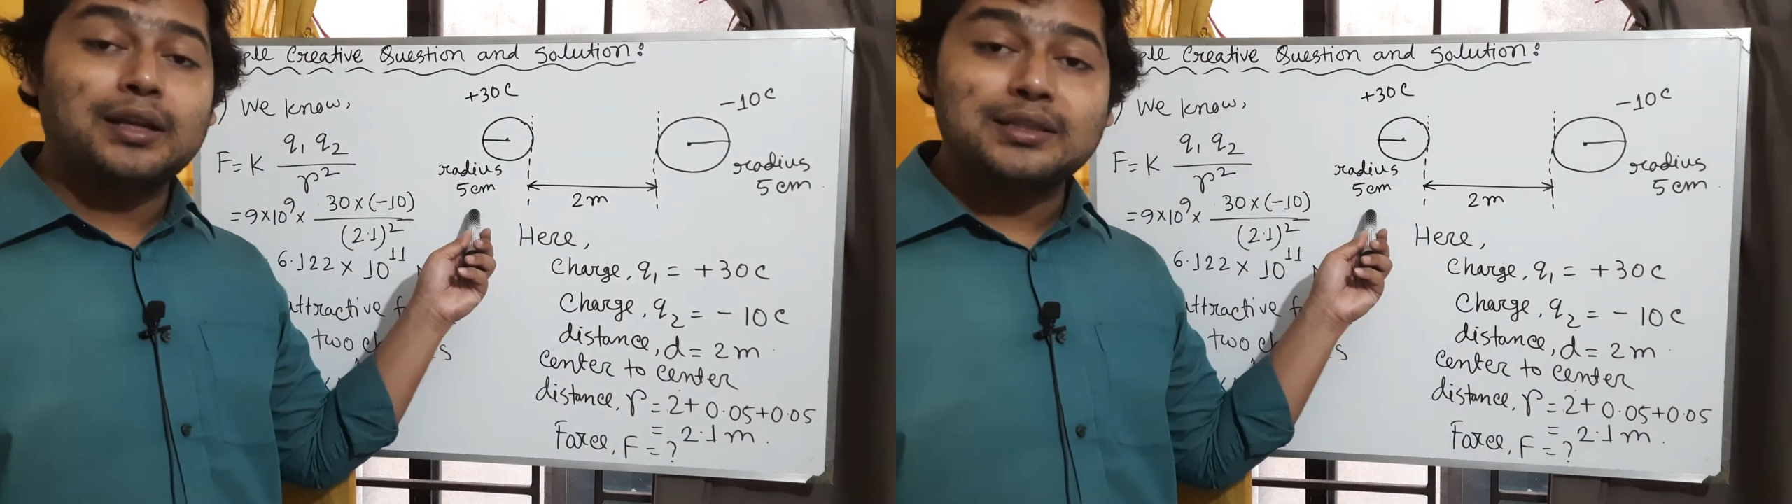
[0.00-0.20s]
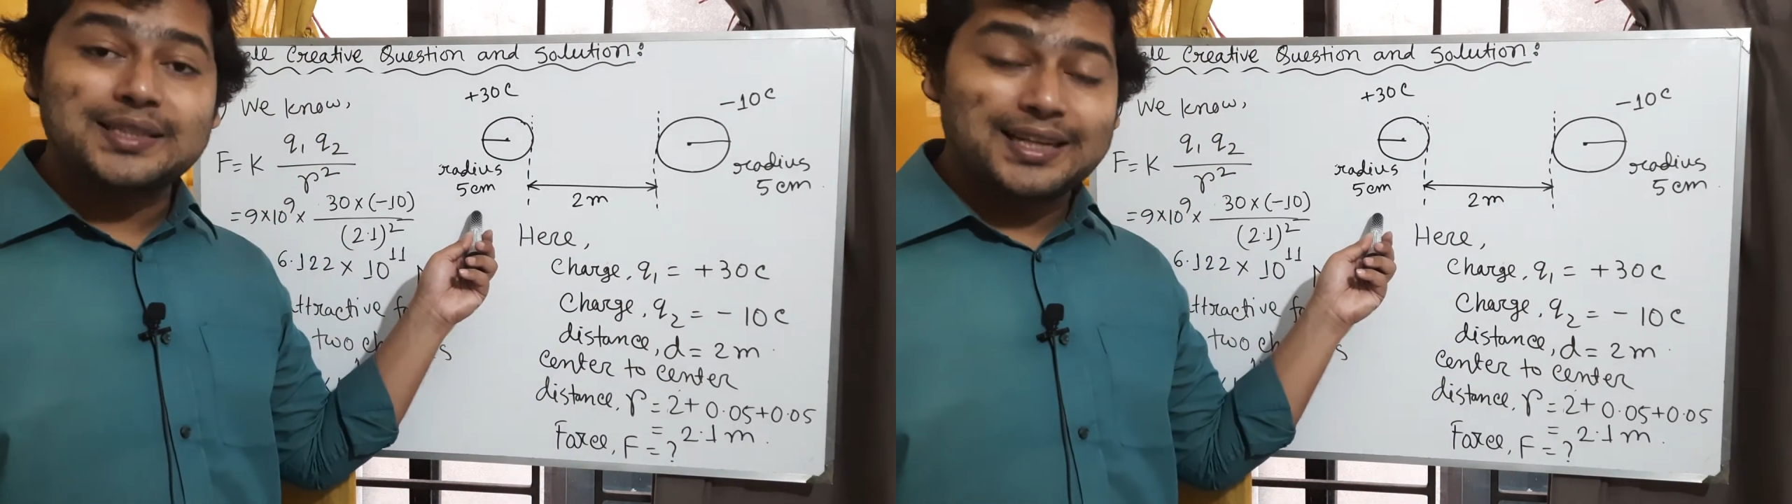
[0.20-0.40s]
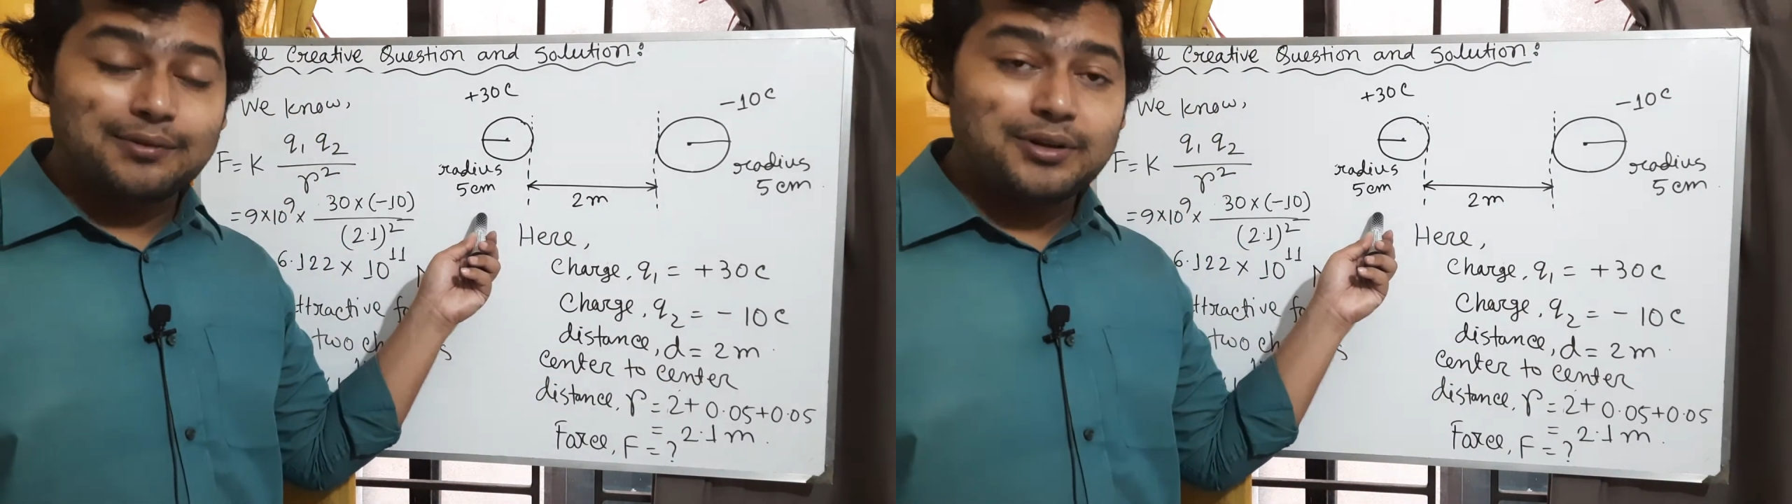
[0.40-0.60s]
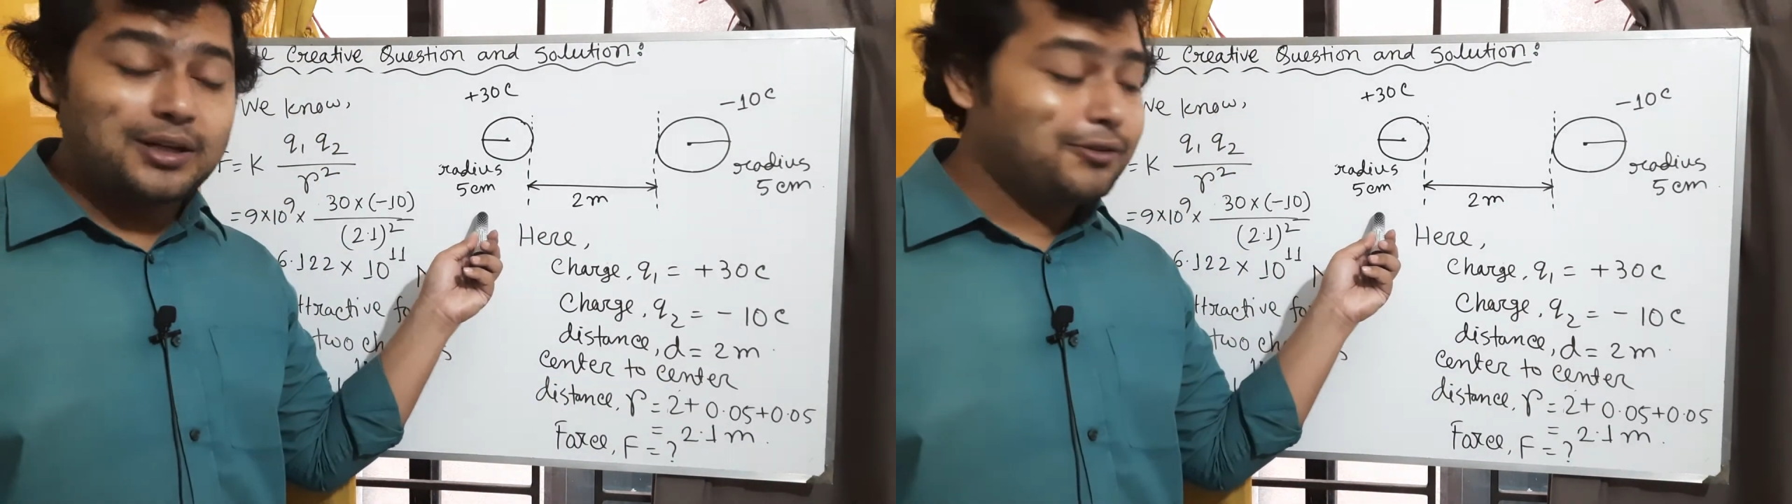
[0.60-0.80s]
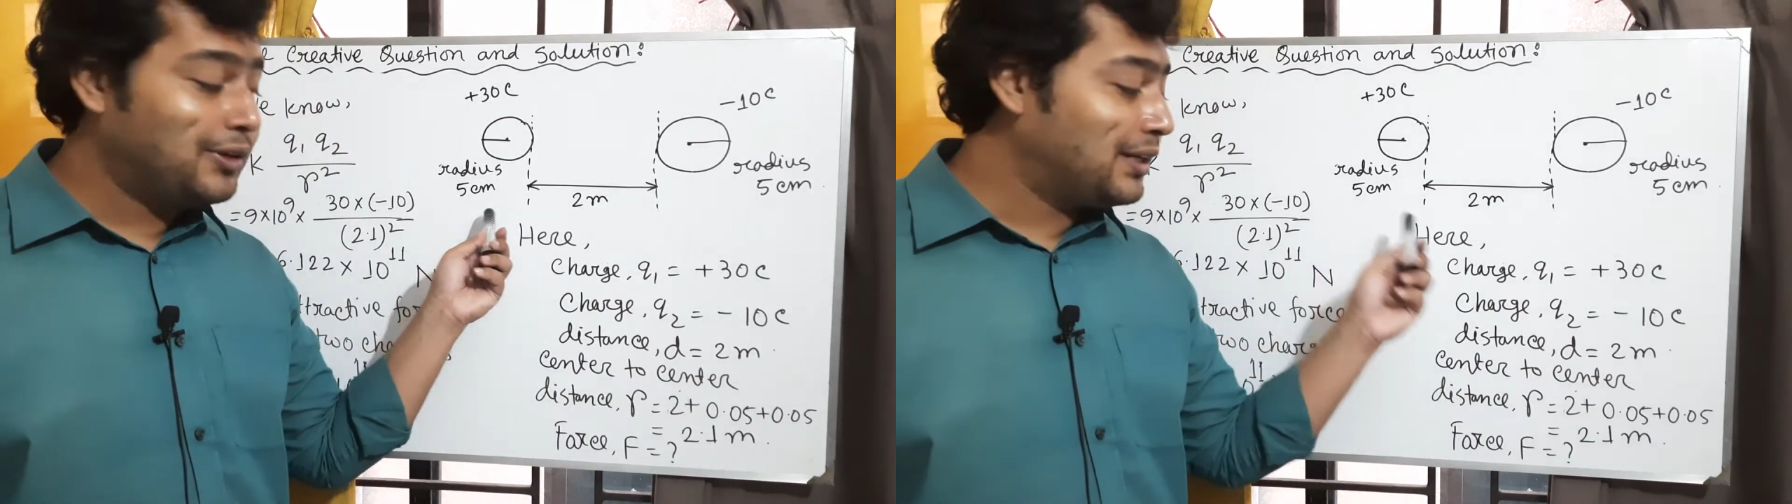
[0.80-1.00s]
in centimeter
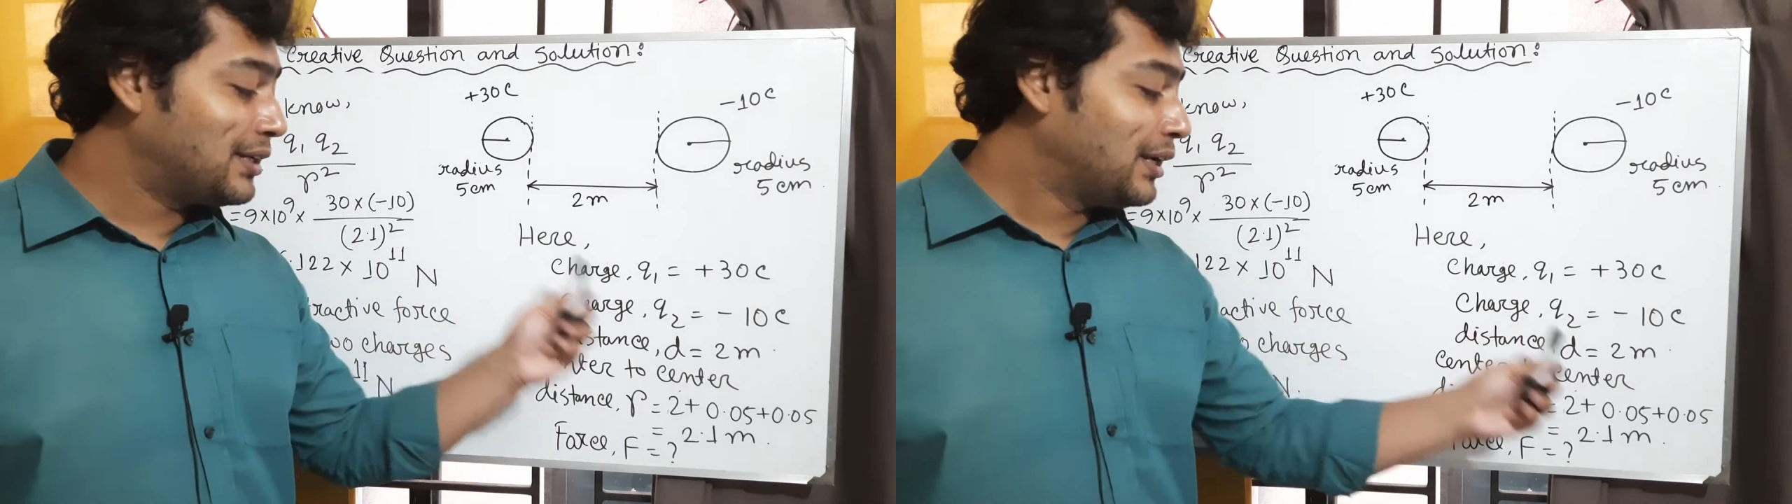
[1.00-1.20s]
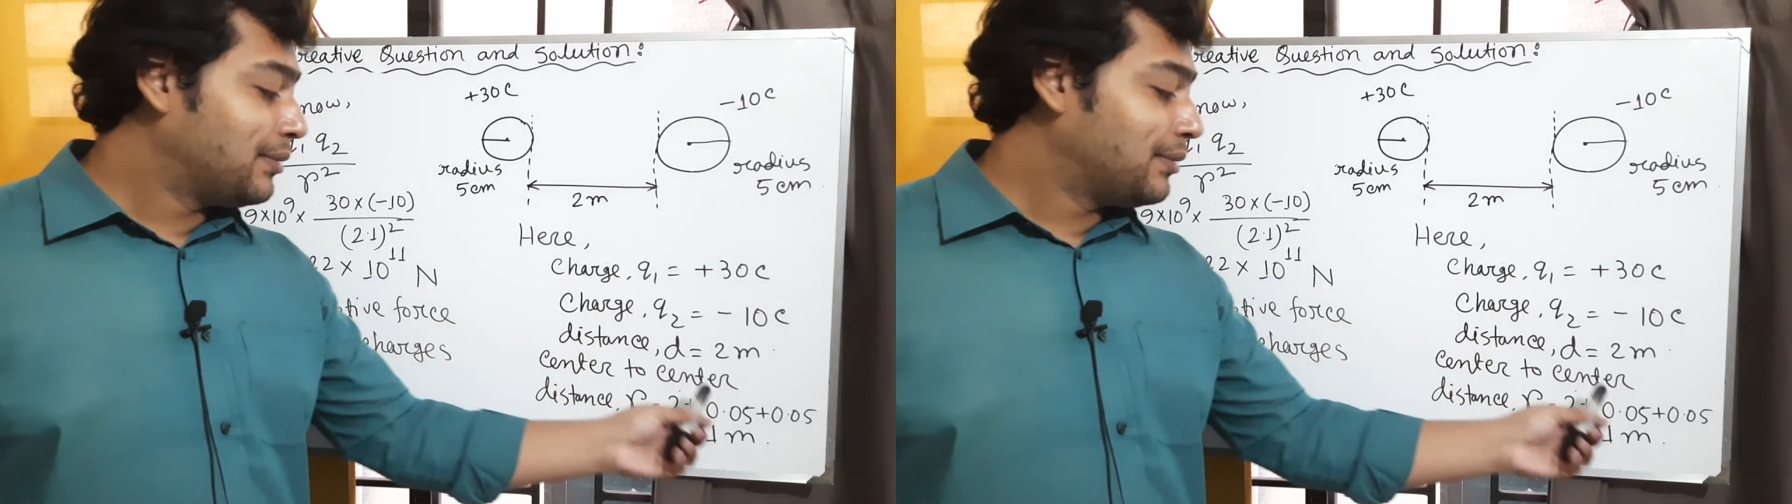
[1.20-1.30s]
unit,